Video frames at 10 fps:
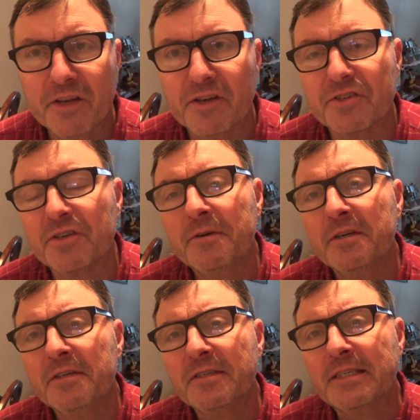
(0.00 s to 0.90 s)
is,
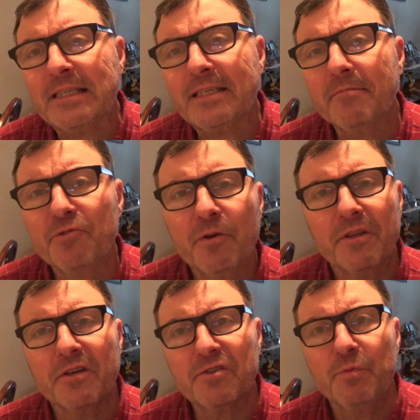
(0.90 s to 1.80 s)
I'm
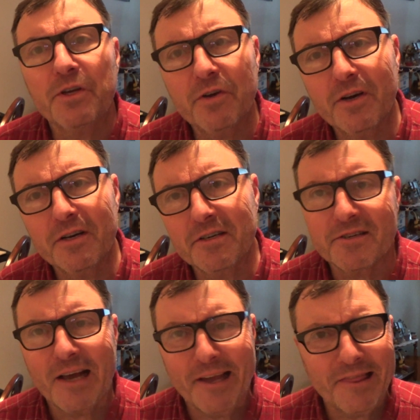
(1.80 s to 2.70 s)
doing this
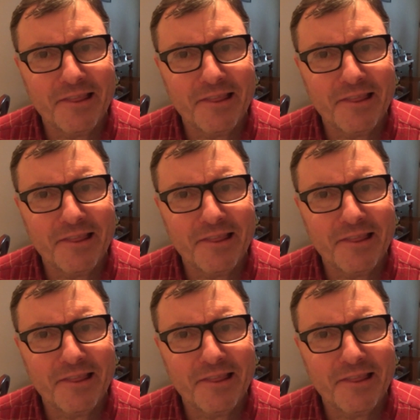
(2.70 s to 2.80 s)
because I